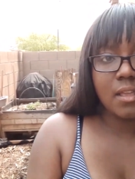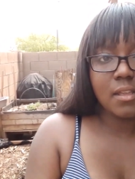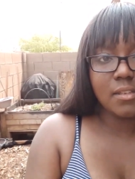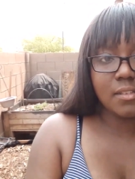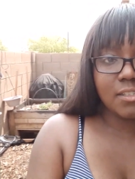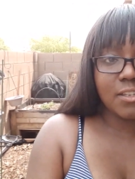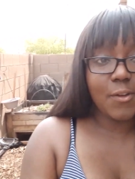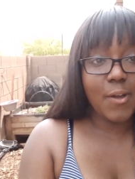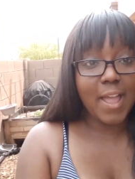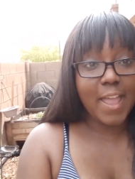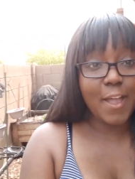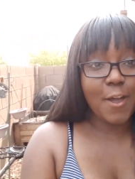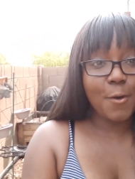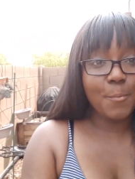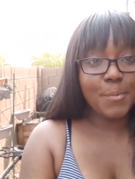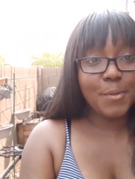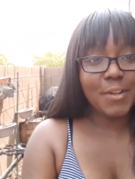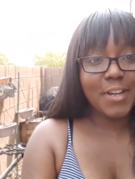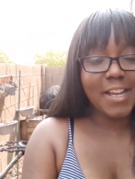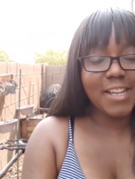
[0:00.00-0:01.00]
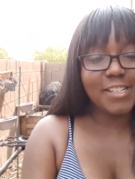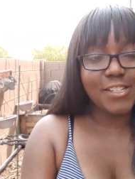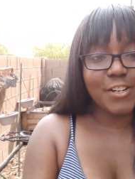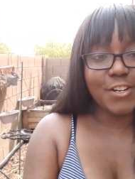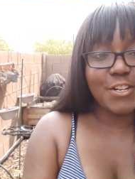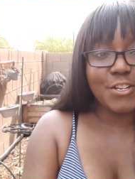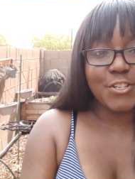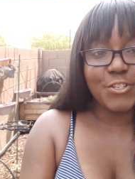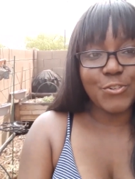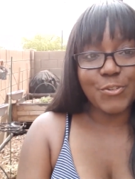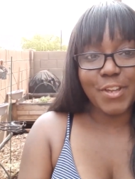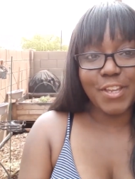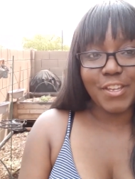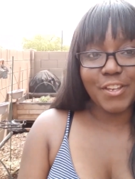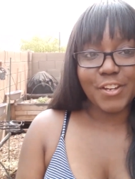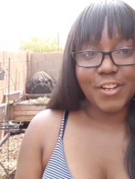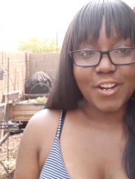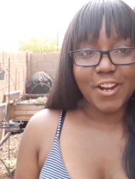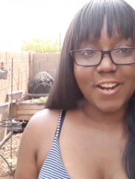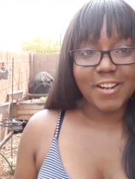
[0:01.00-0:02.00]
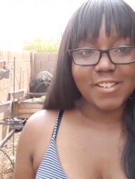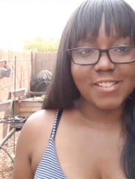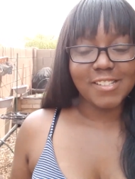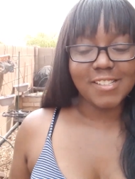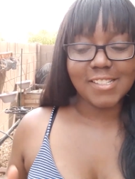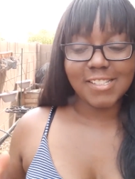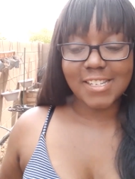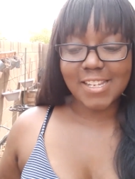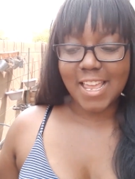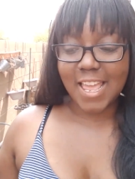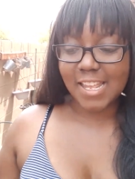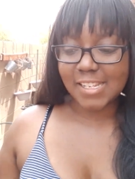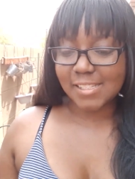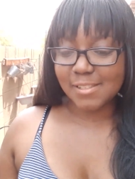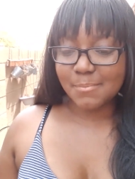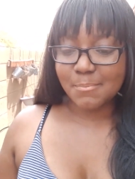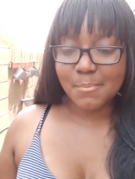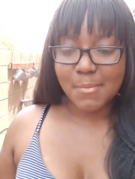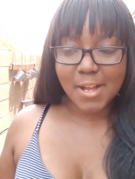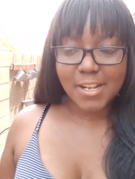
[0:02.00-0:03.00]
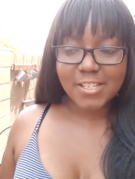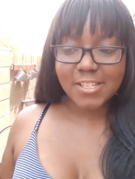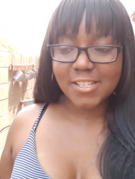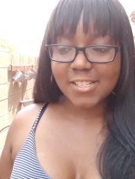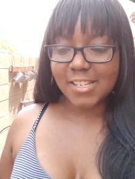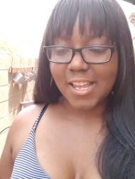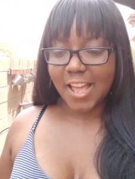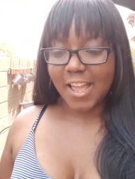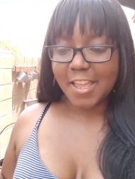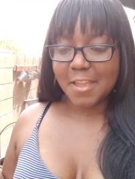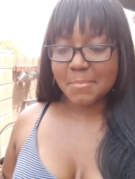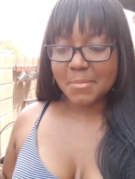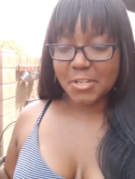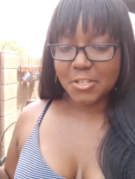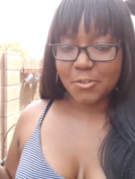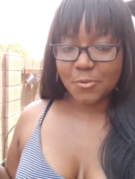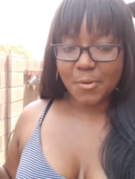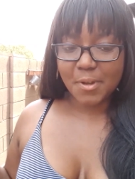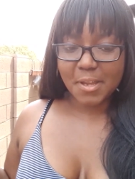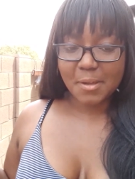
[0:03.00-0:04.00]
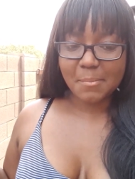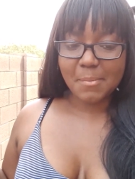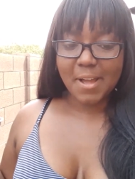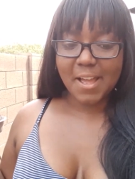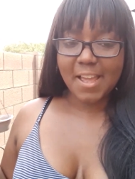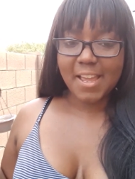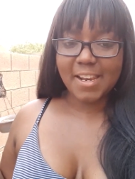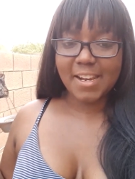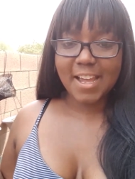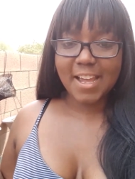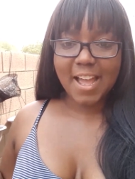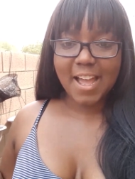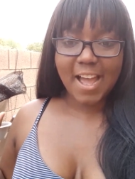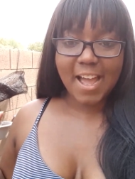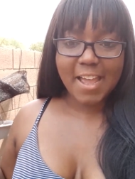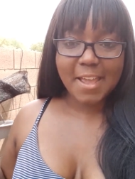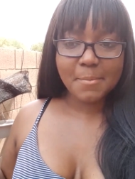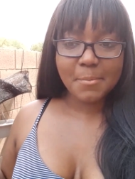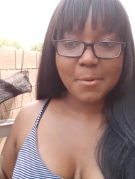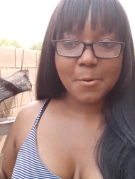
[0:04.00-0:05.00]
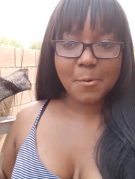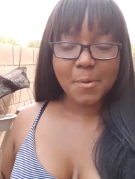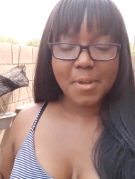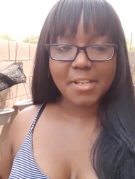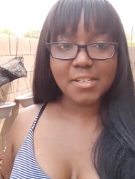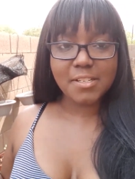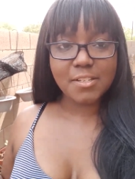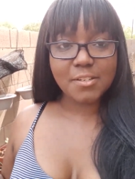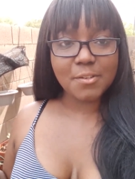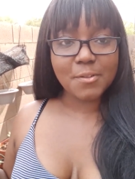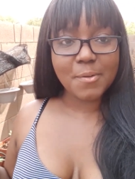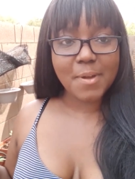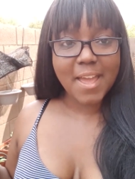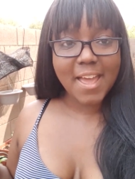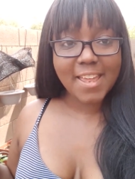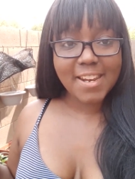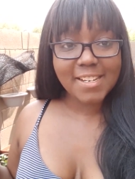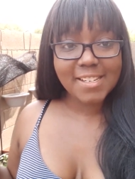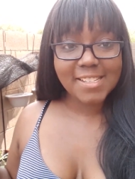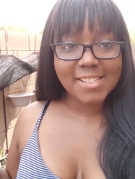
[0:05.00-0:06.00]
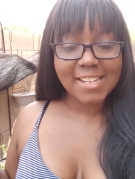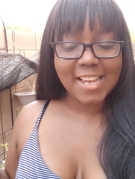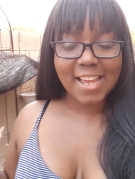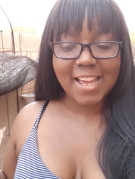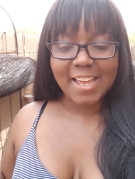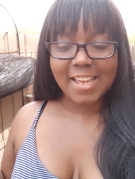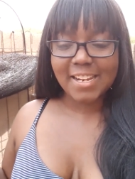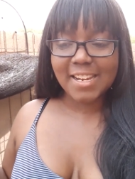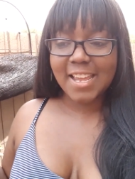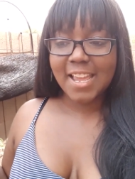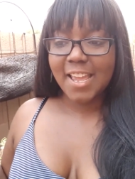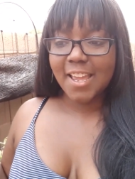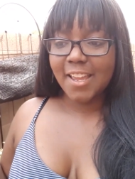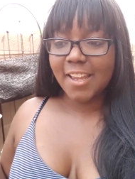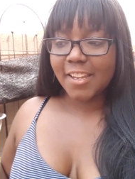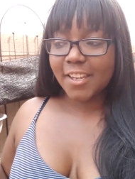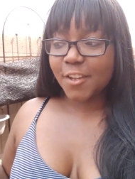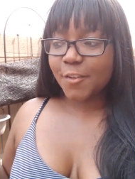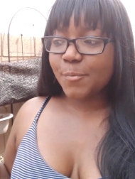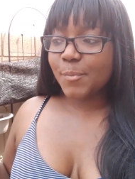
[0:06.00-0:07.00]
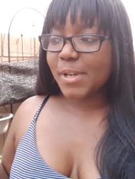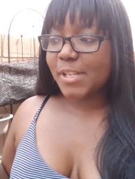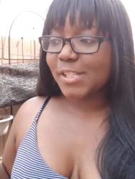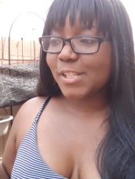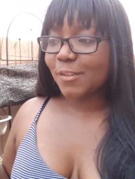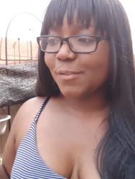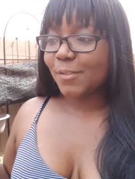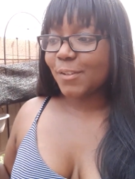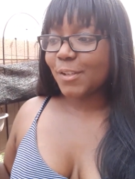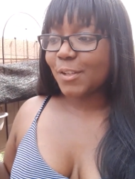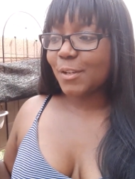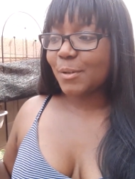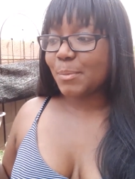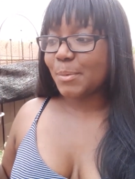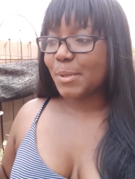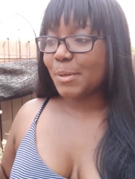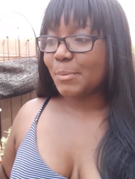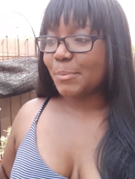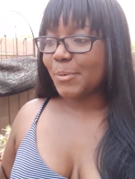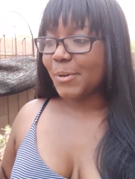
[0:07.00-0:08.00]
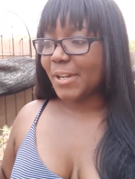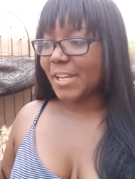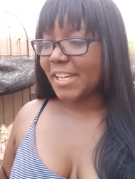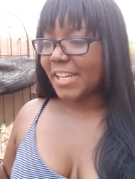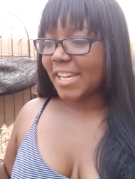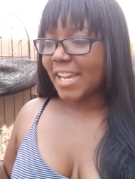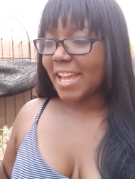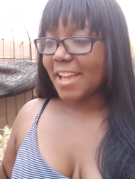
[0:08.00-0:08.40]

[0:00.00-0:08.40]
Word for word: So I hope you guys are enjoying your garden as much as I am enjoying mine. I am going to head inside, give myself a little bit of break.